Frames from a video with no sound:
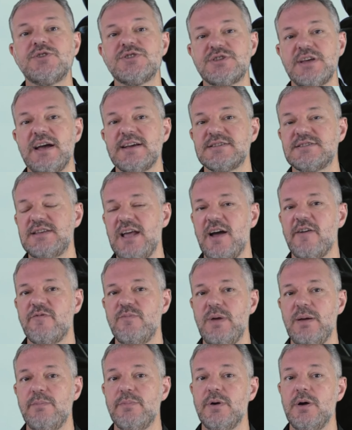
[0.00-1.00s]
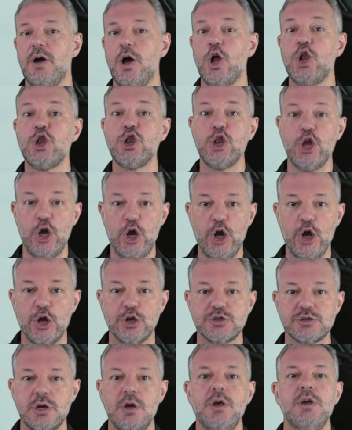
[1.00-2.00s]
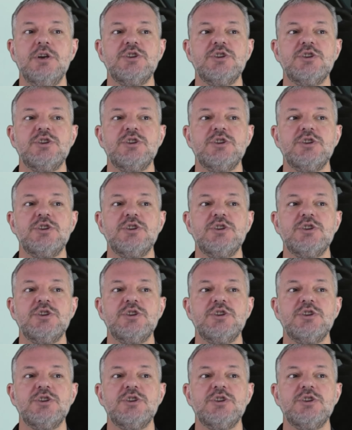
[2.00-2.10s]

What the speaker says: does that staff member alert,